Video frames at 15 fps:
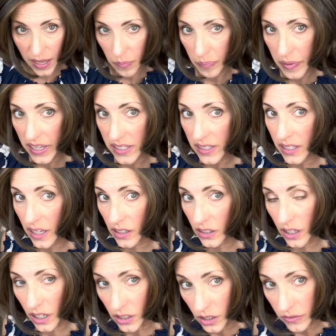that base
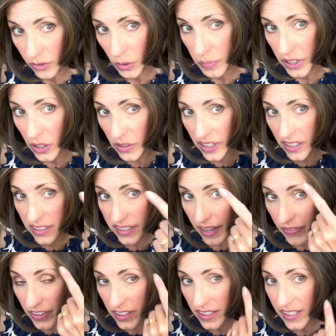color all over, but you can
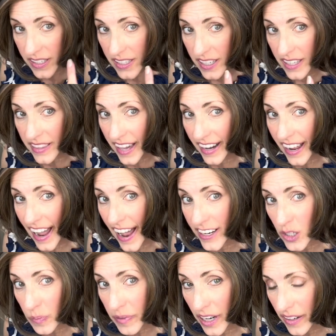definitely see that
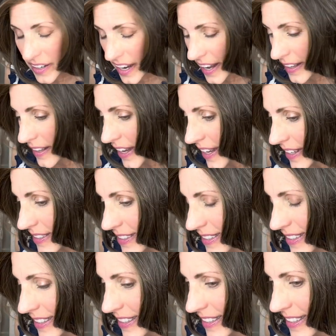ash brown highlight.
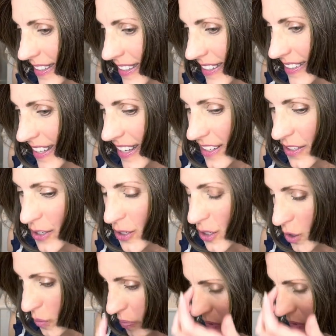That is so